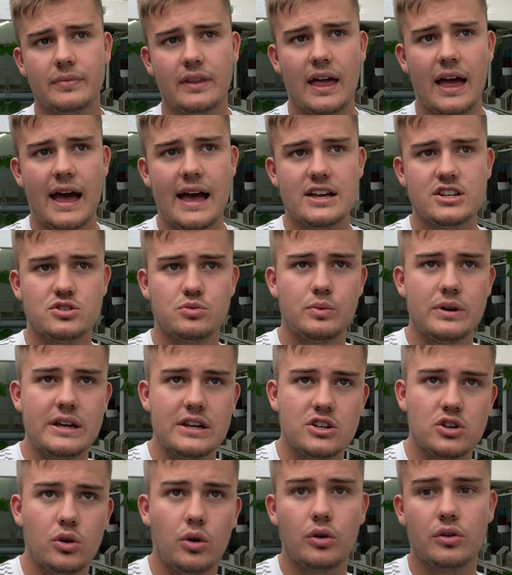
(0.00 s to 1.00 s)
as we
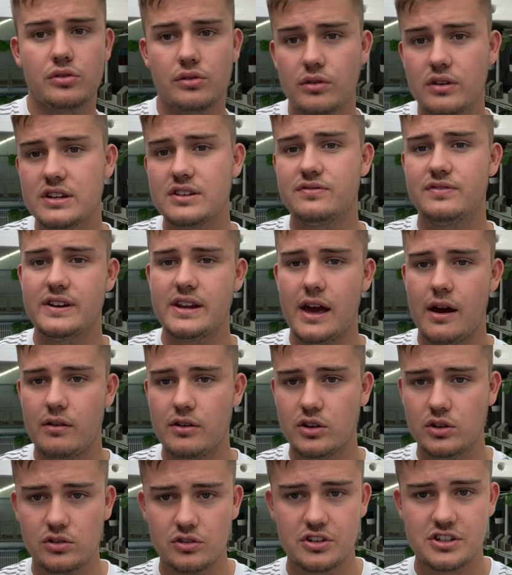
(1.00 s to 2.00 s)
talk through this video, and
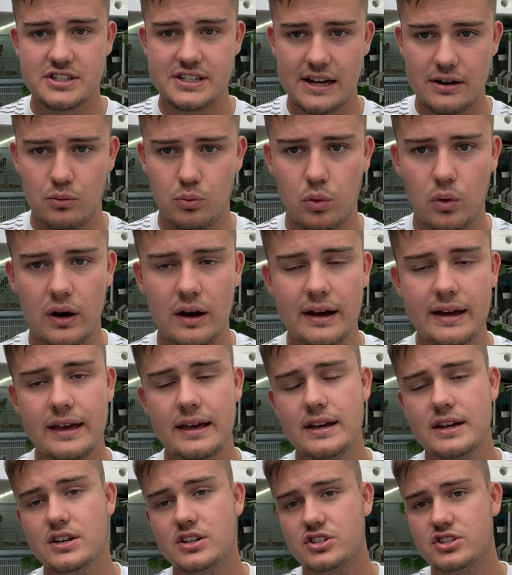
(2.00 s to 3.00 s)
you'll understand why.
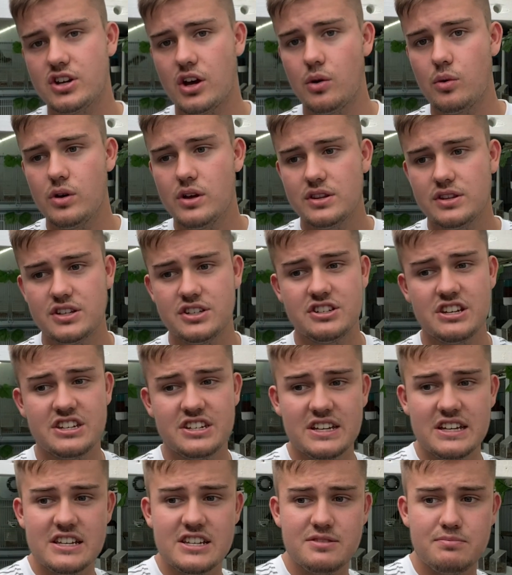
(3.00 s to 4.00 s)
So the
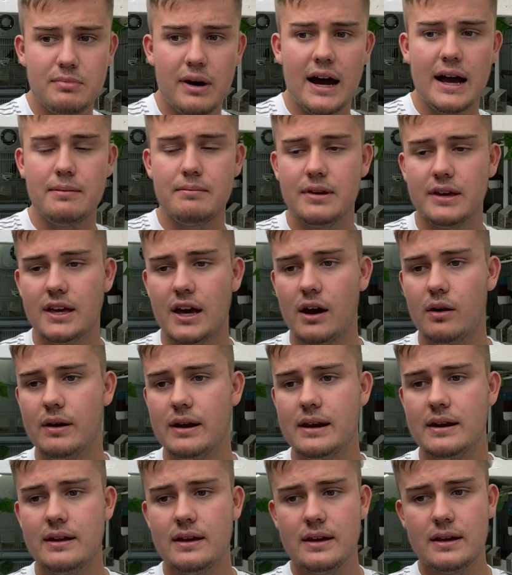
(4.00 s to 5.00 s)
siskins might be
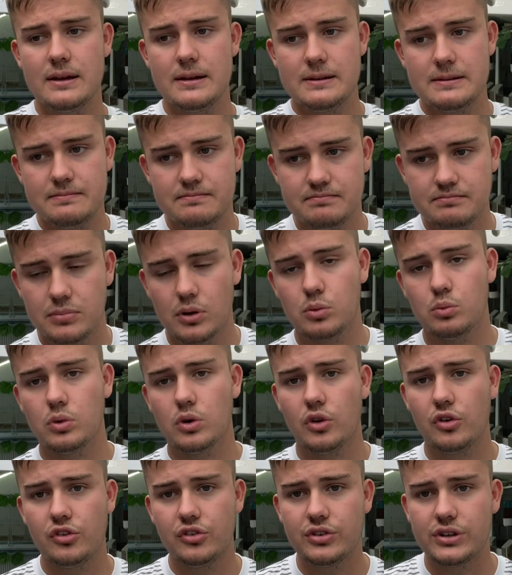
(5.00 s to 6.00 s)
going, but
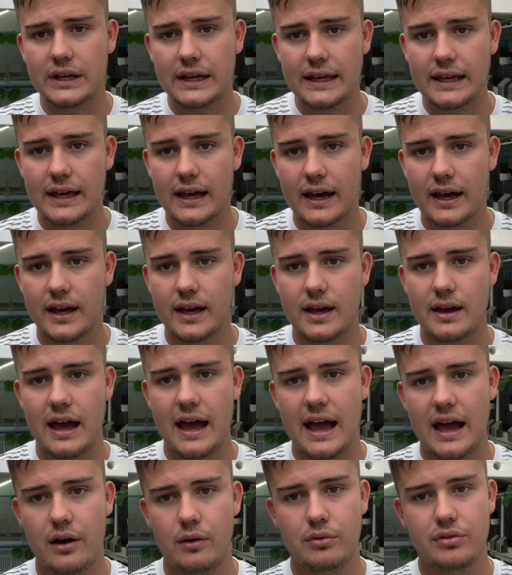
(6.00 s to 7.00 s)
we'll see
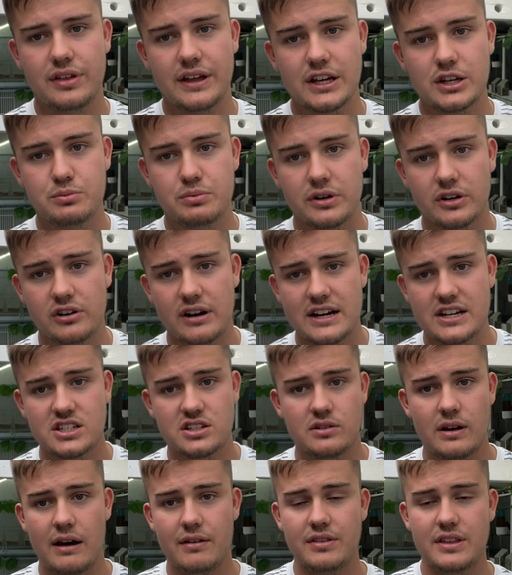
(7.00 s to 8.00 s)
how things progress
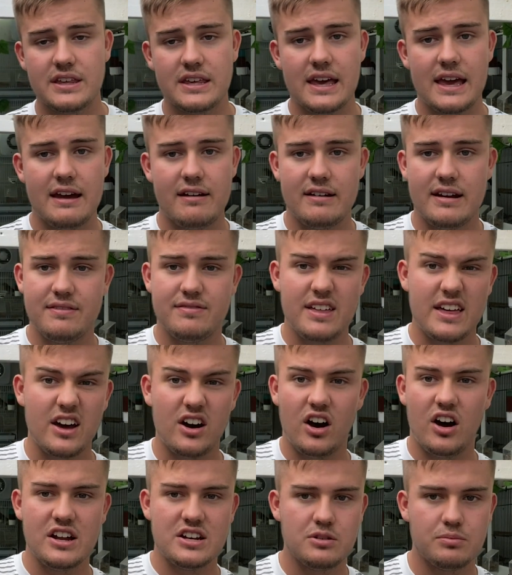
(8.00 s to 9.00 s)
throughout the year, and if they
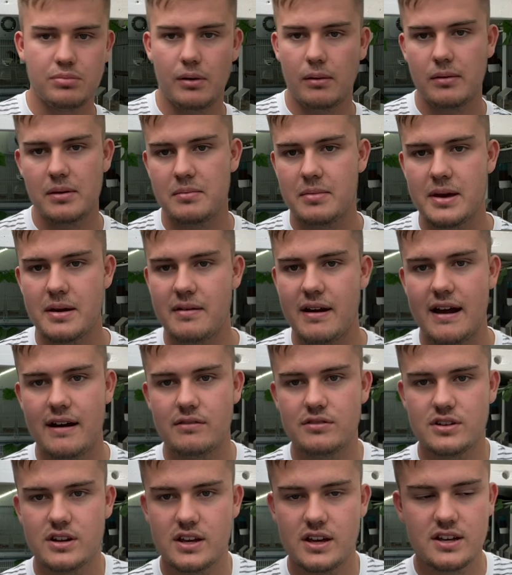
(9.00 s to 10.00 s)
are, it'll probably be
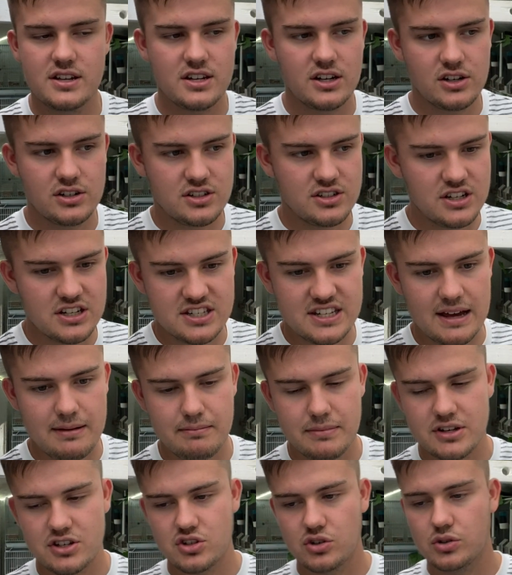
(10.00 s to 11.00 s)
around
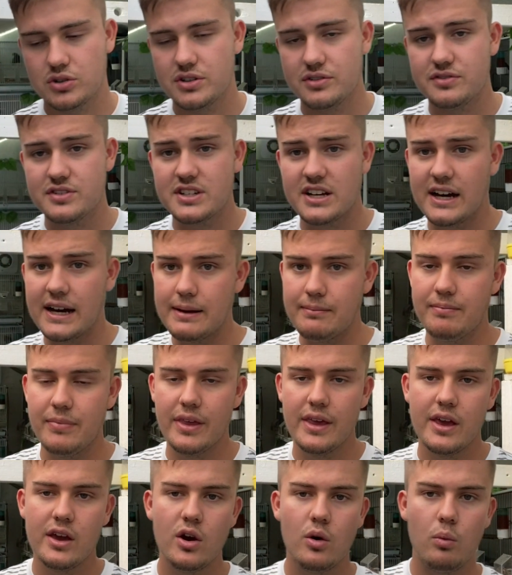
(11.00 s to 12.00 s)
December sort of time
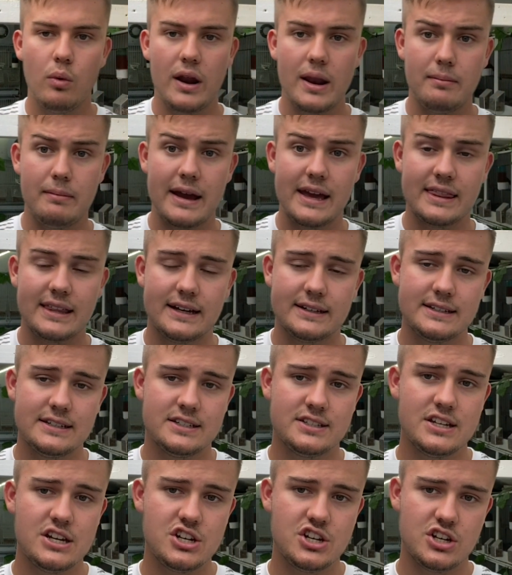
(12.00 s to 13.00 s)
when I make that
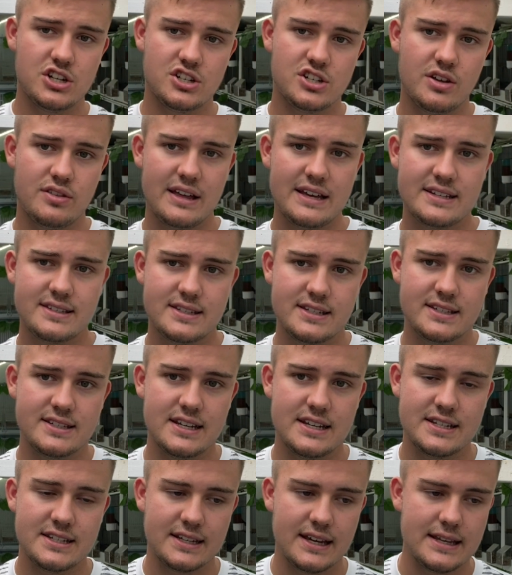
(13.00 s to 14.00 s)
decision. So that's the
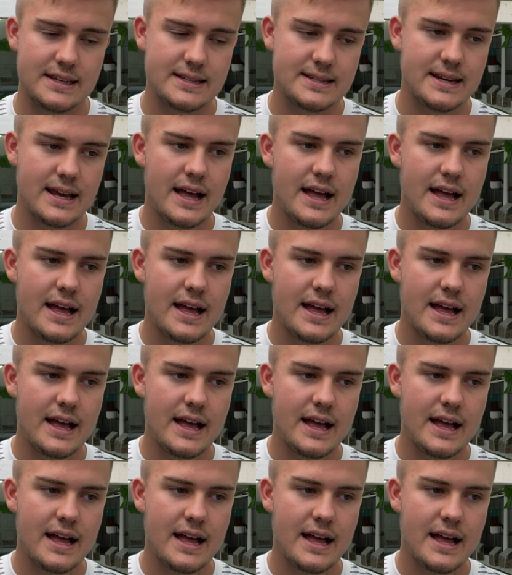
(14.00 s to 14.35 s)
siskins.